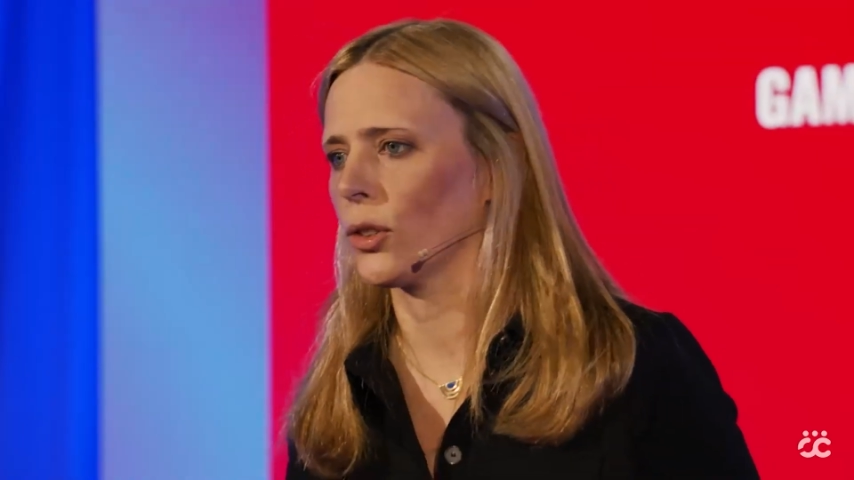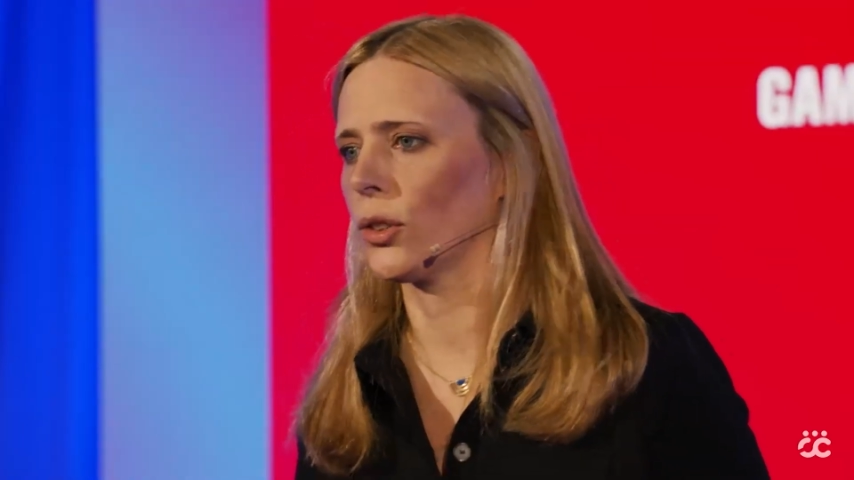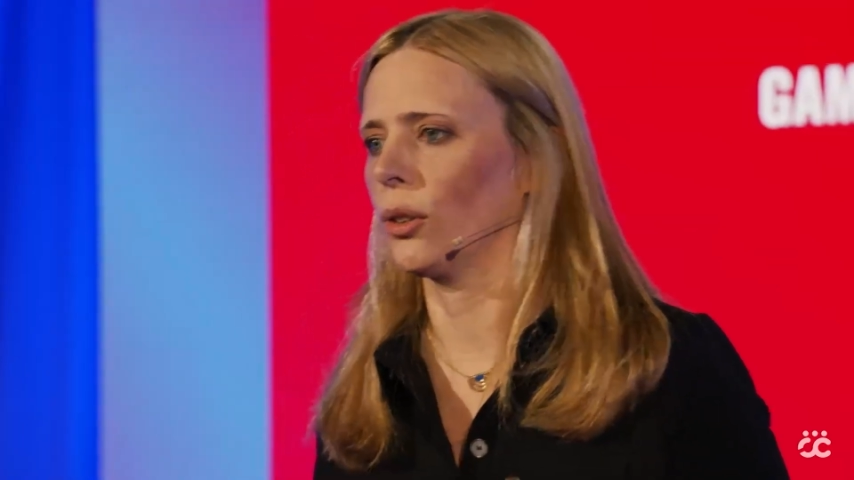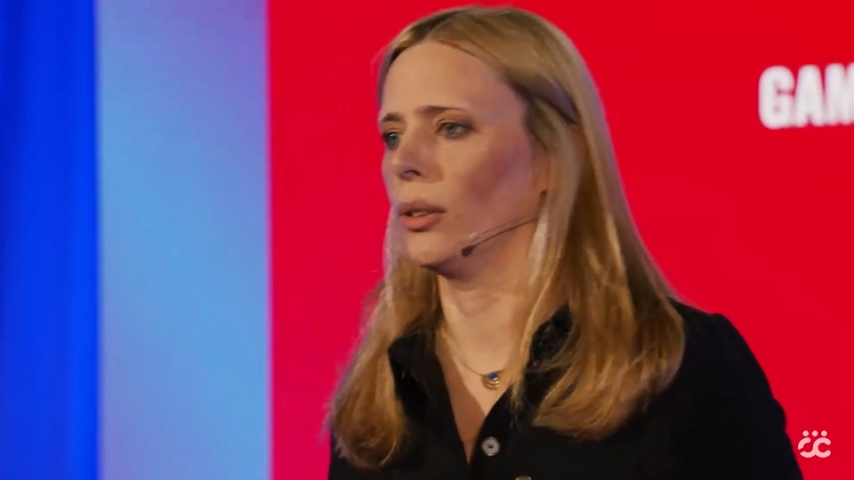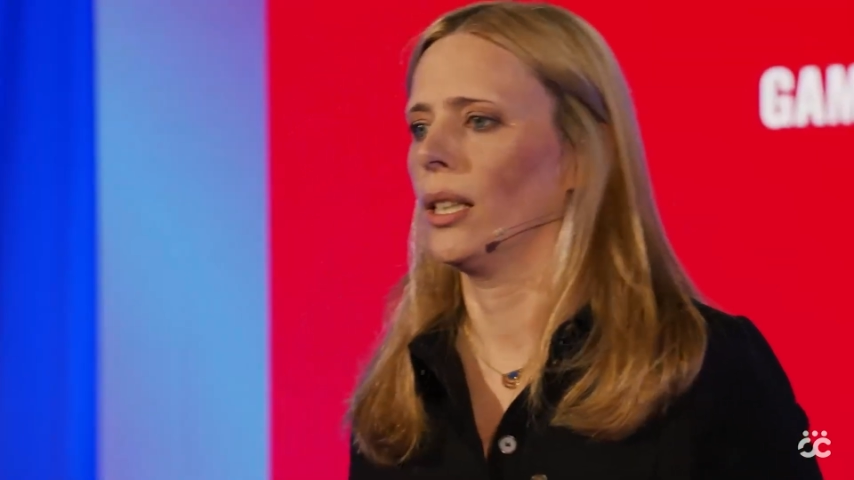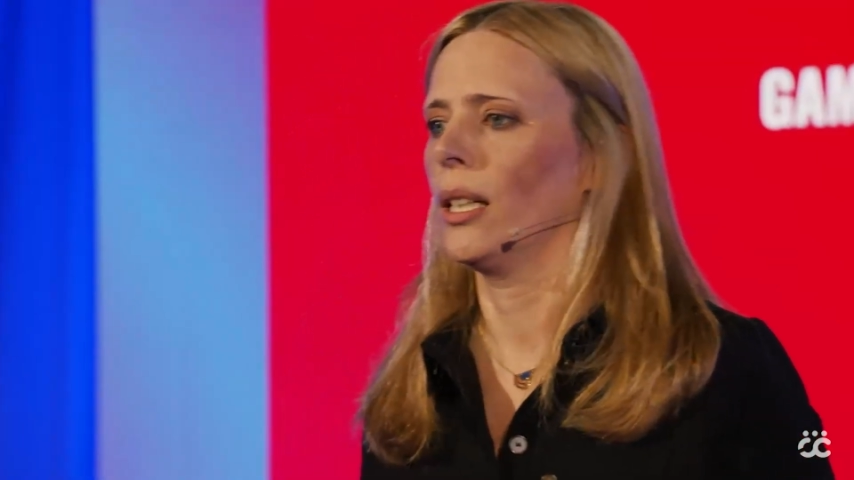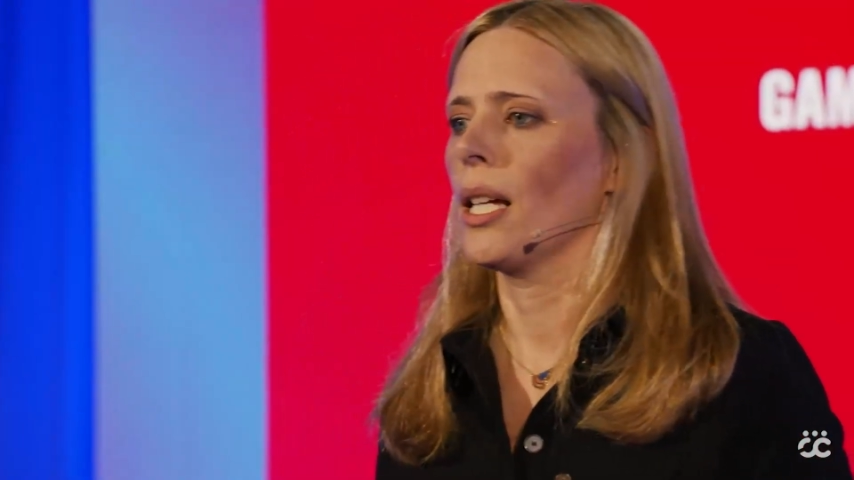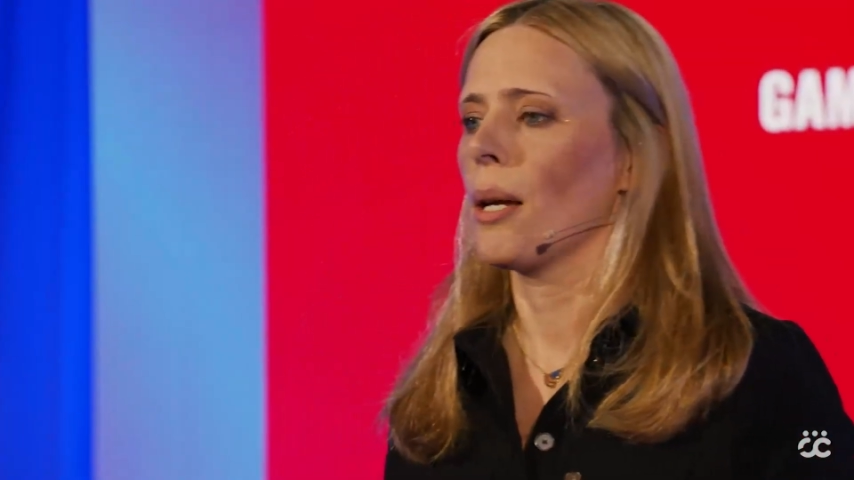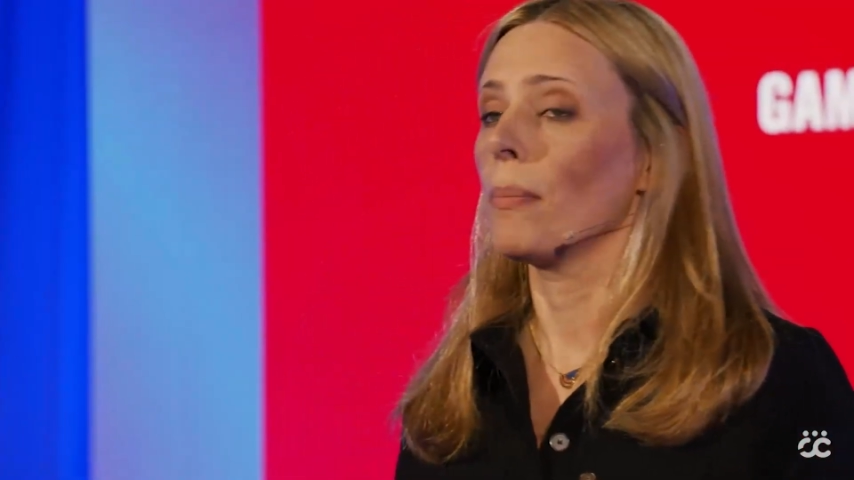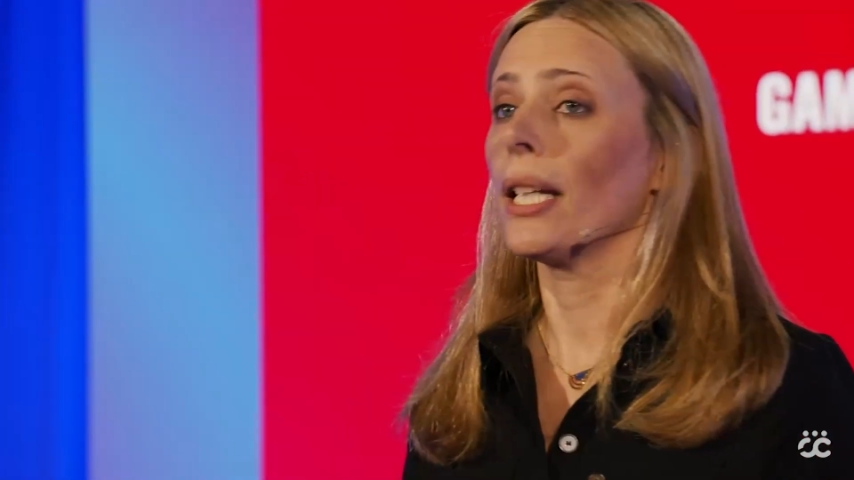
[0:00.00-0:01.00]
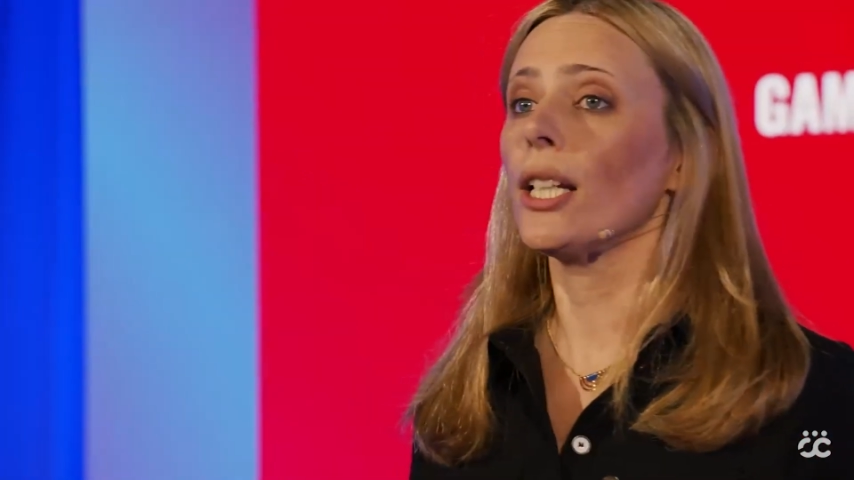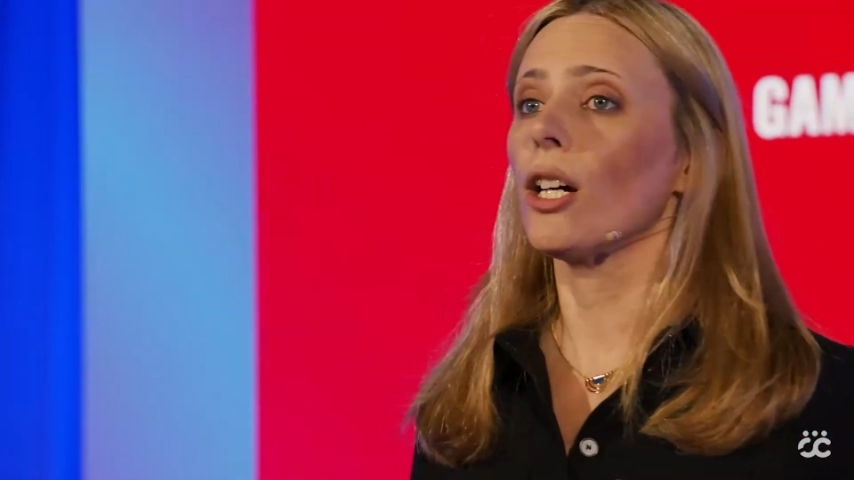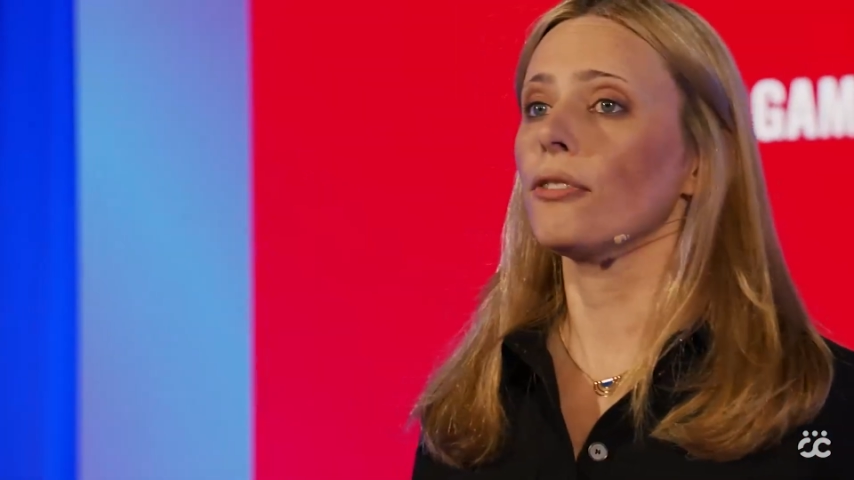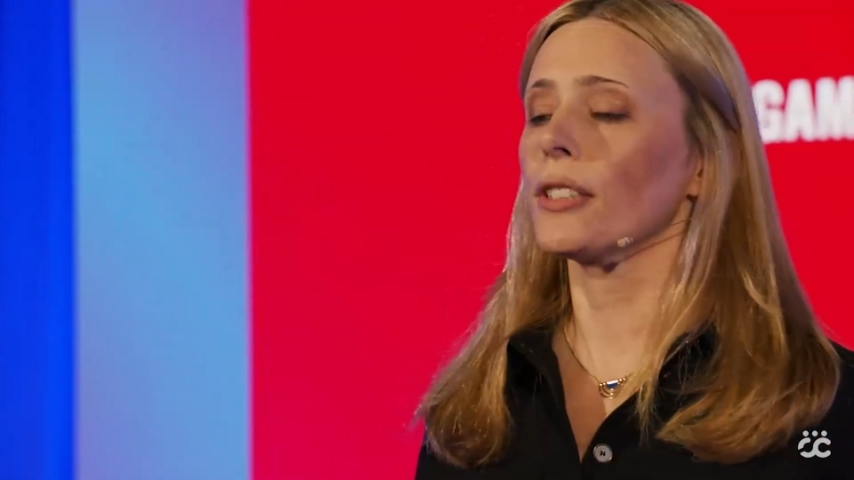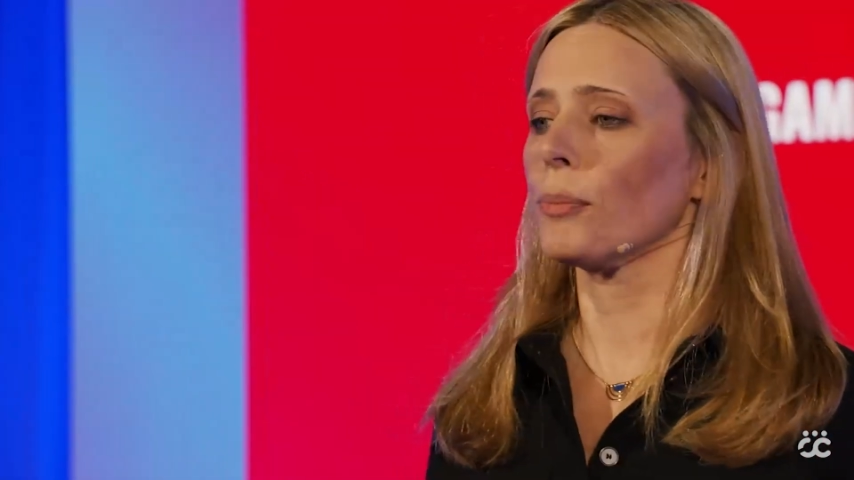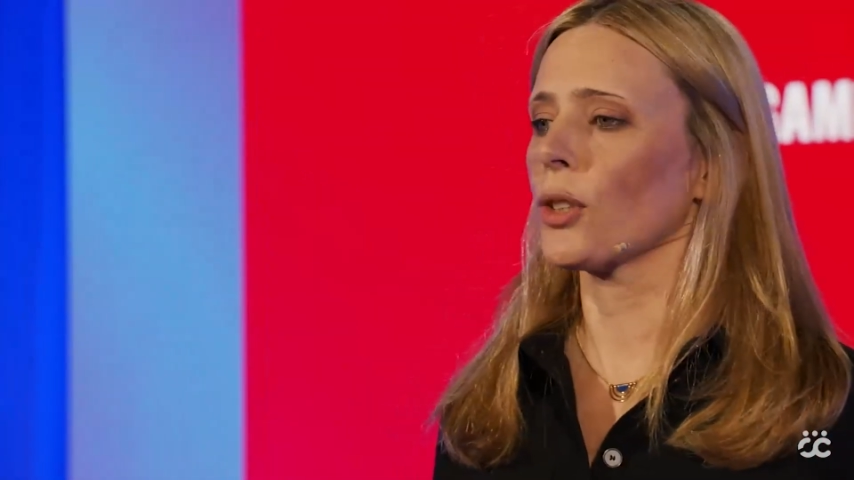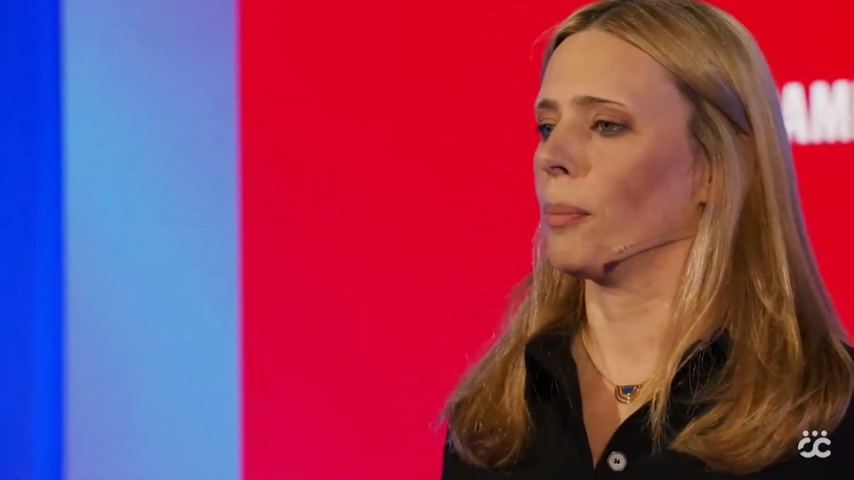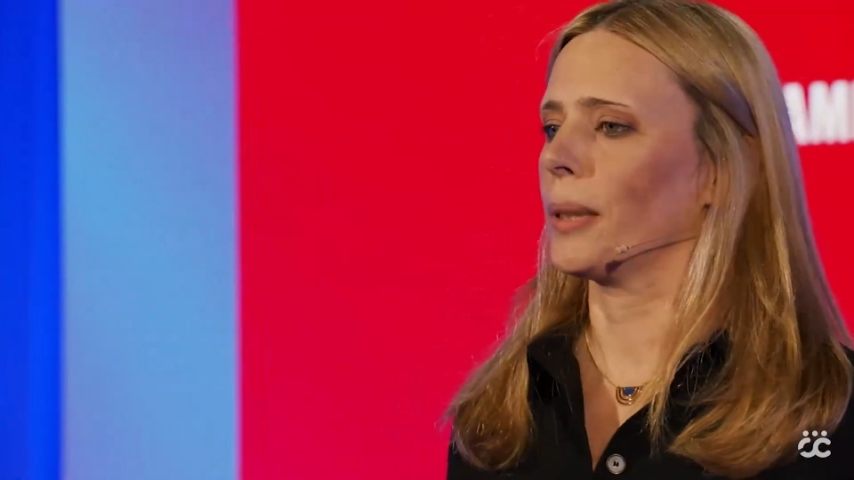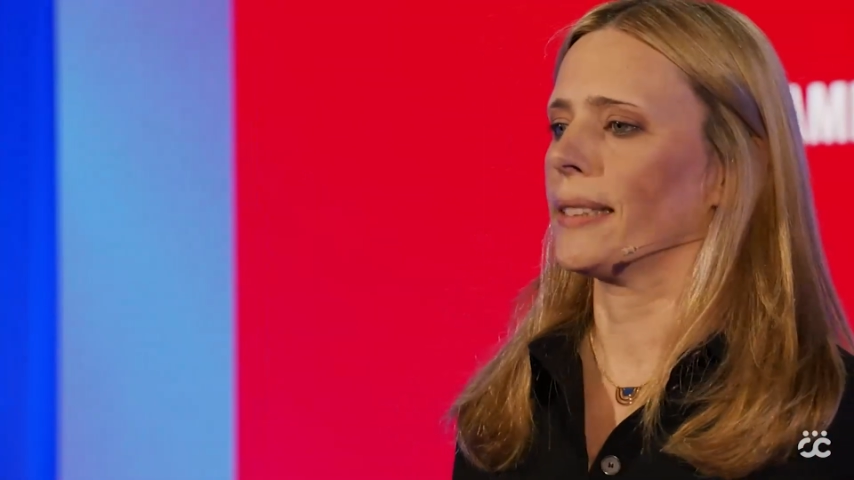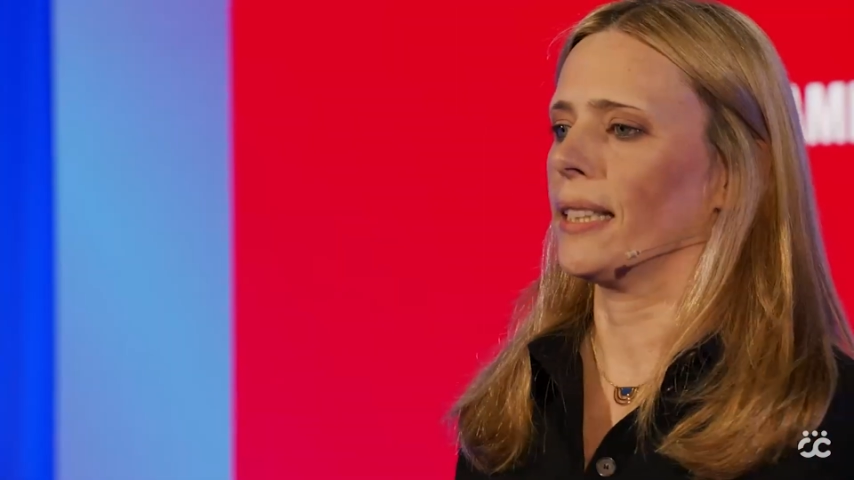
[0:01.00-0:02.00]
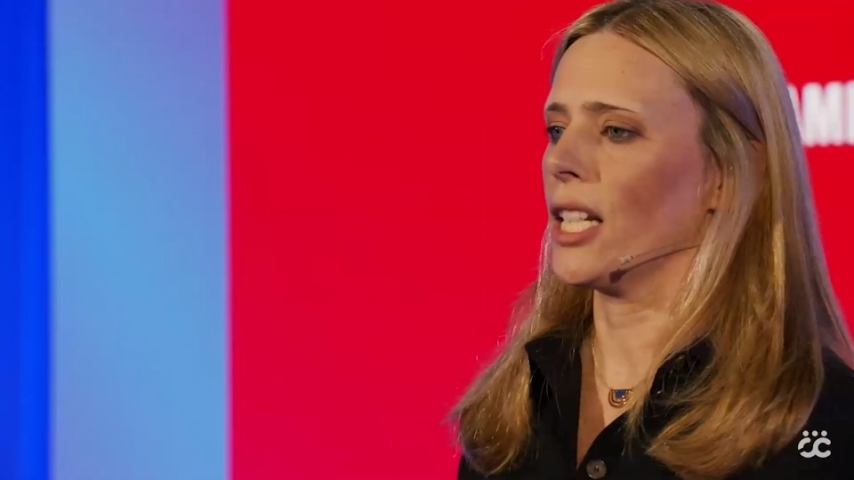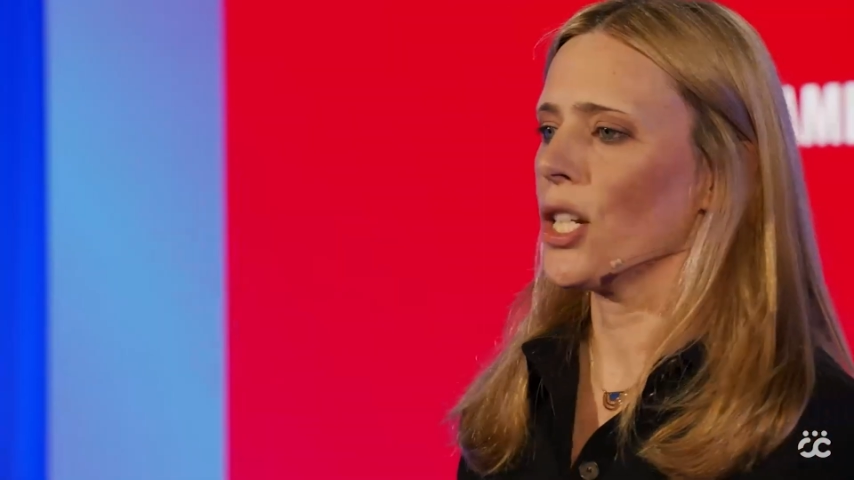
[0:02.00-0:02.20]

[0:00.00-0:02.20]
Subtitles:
So many of the topics and